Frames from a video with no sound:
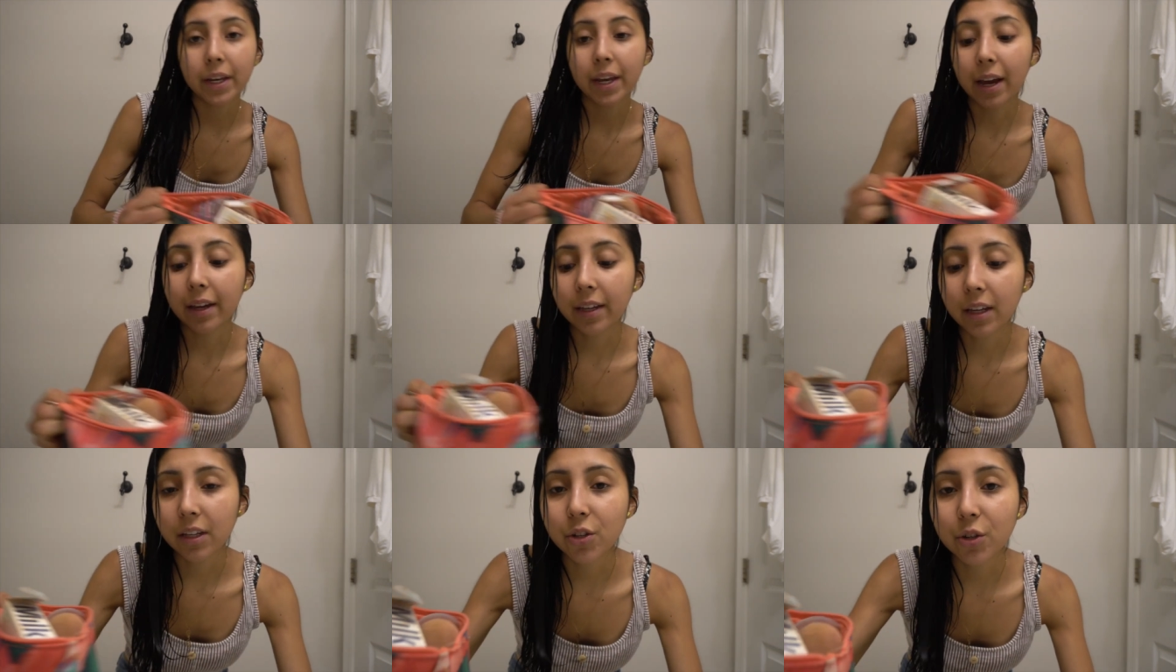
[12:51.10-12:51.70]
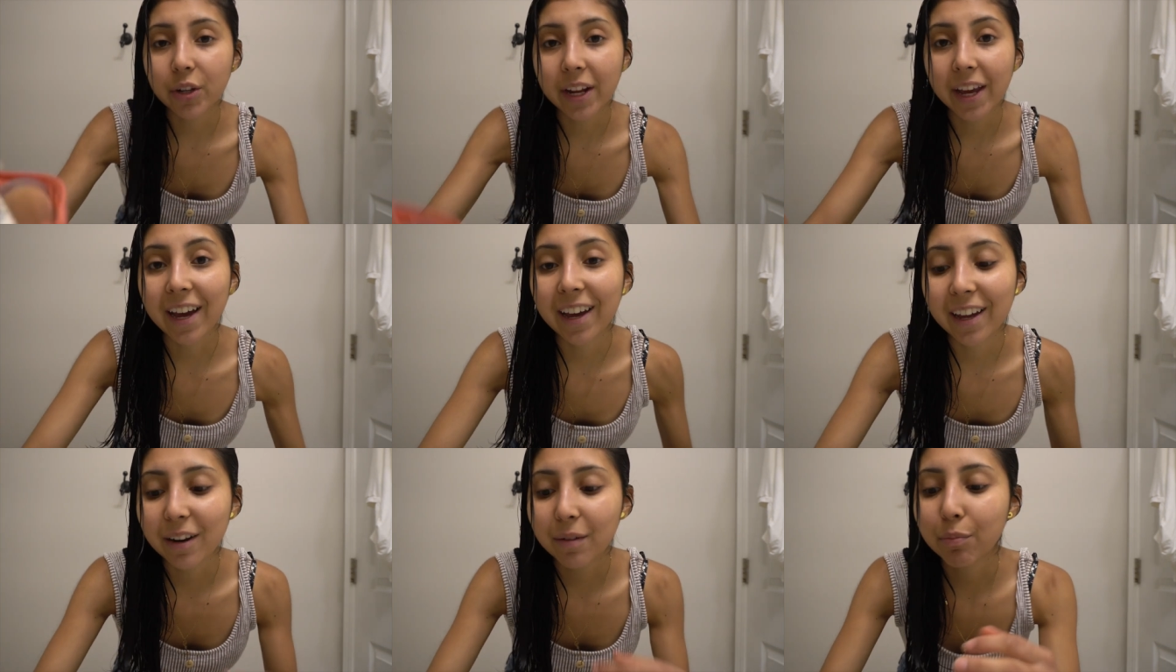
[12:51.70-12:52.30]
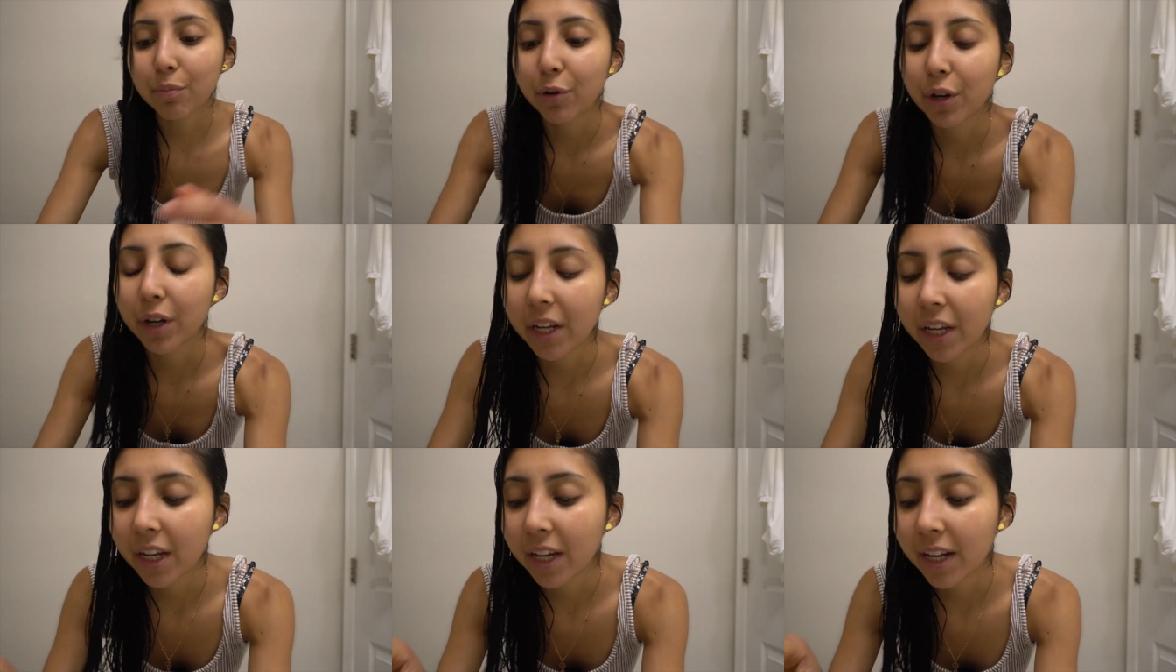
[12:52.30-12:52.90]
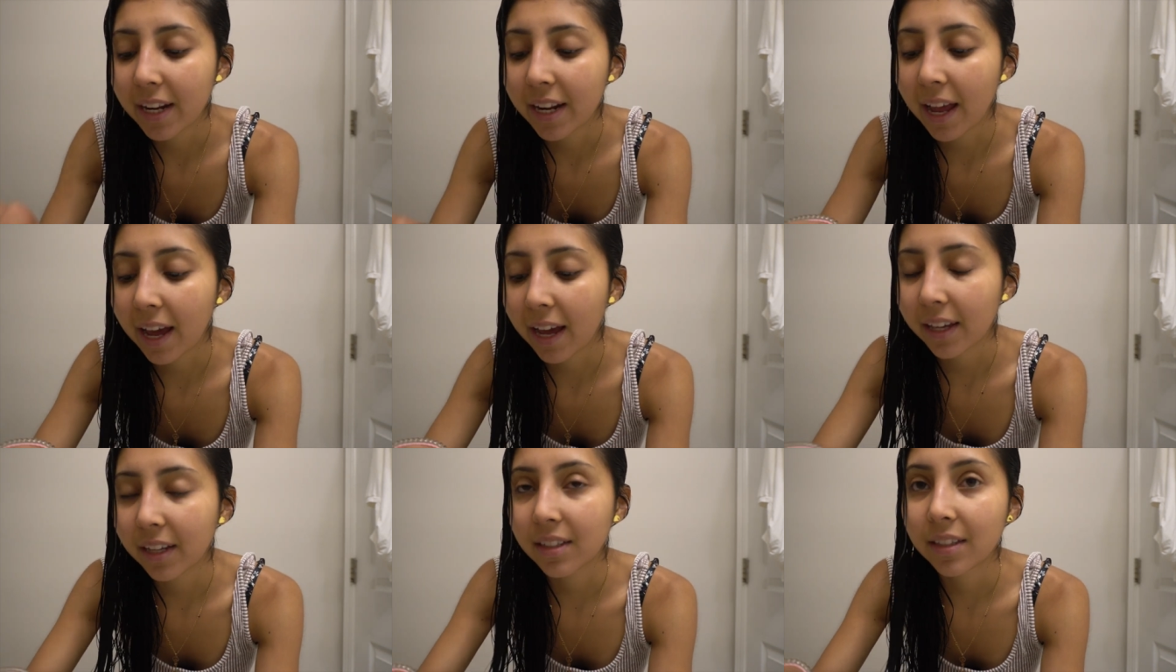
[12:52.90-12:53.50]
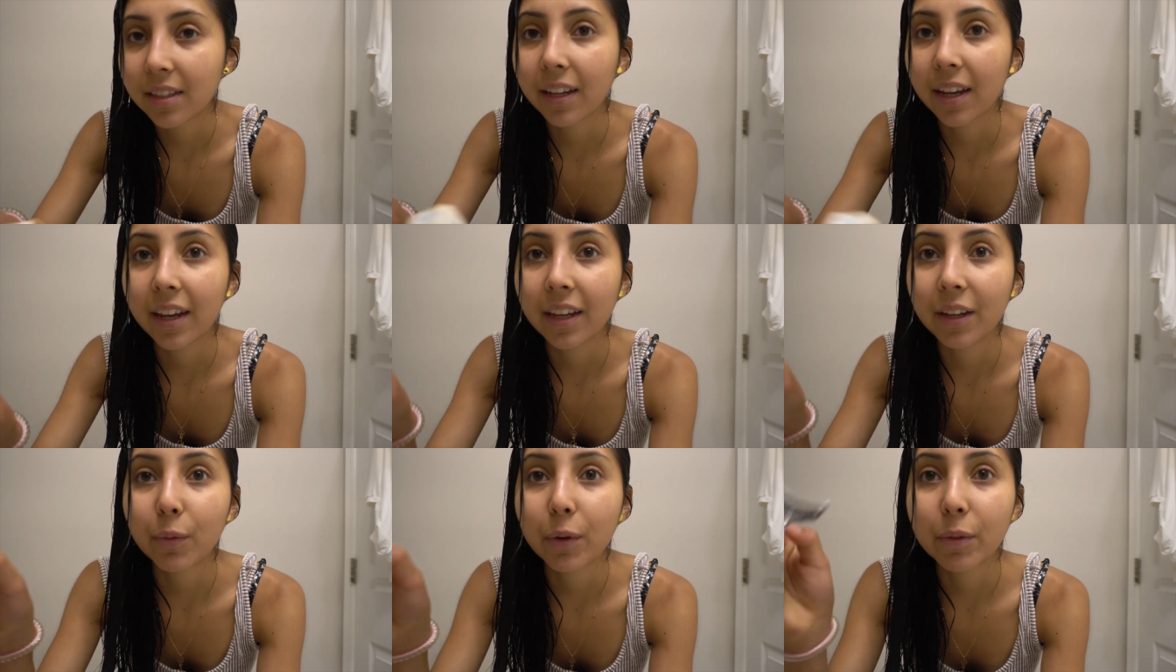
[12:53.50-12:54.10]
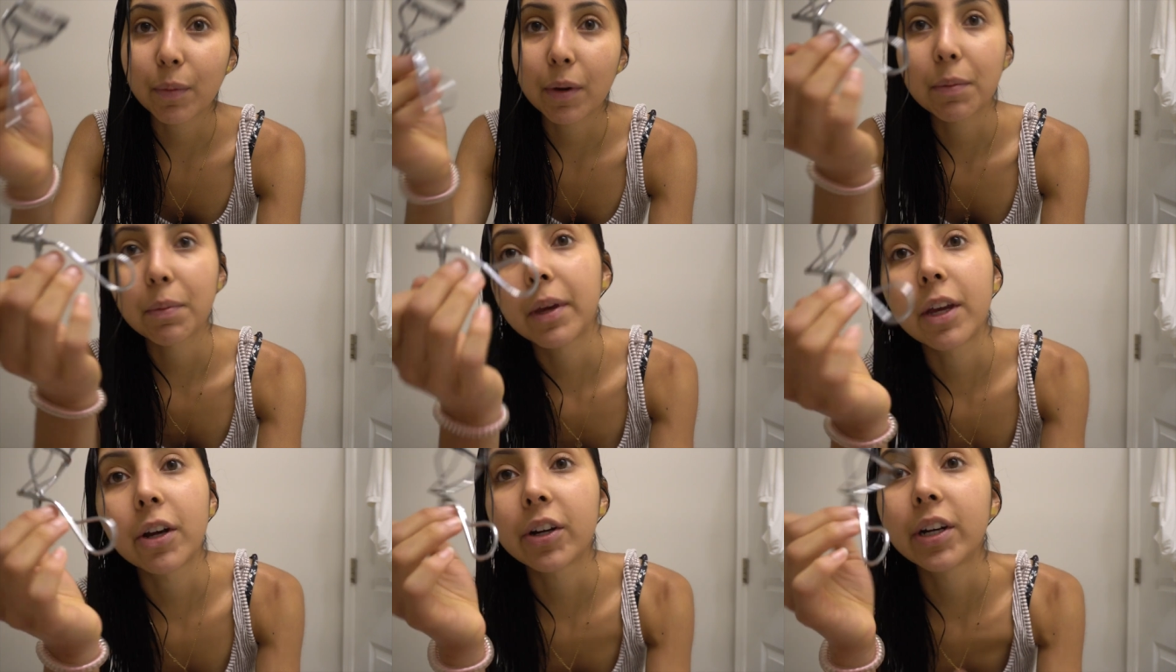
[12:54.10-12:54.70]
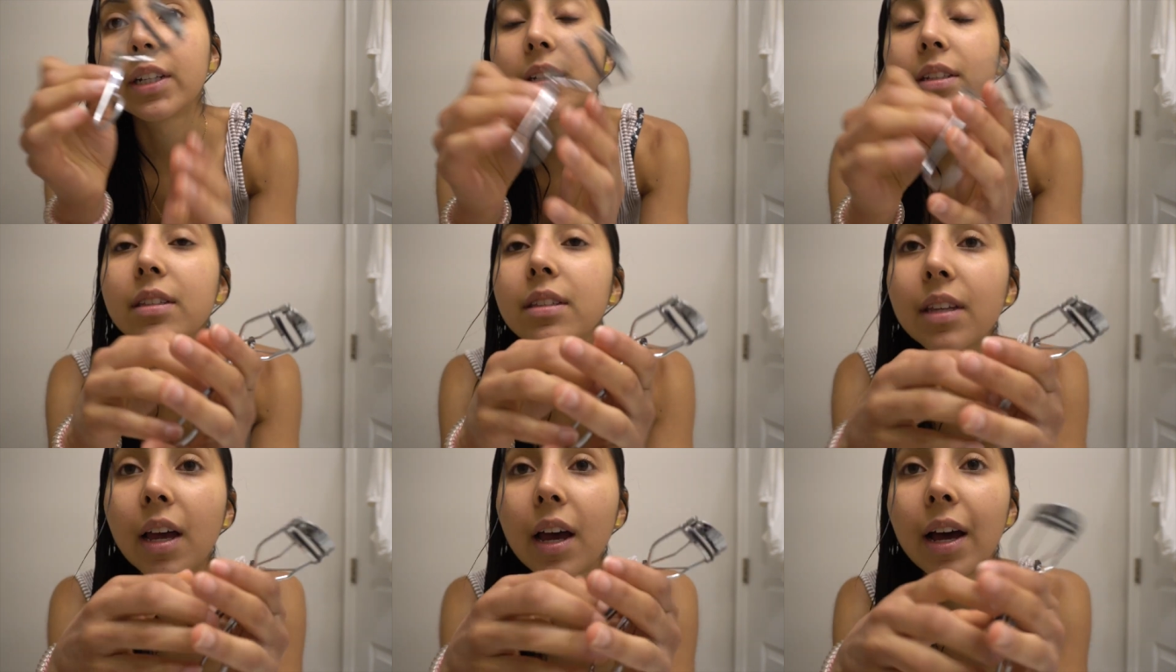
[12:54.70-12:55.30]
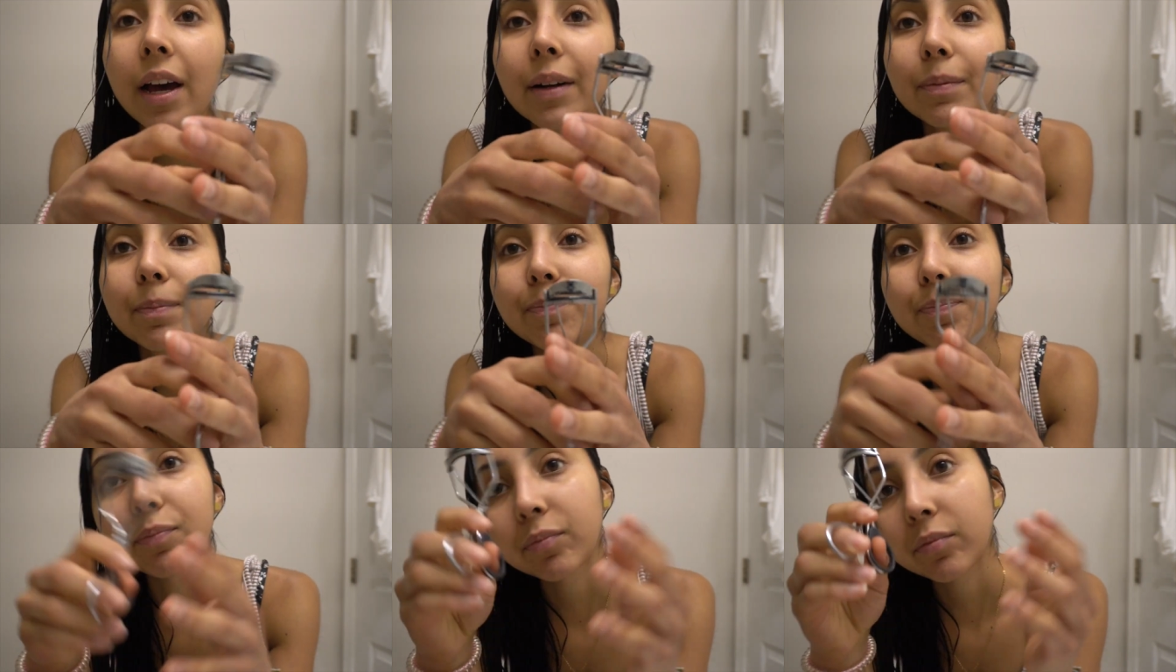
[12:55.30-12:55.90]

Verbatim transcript: yeah, yesterday I had a pretty nice day with my parents. Um,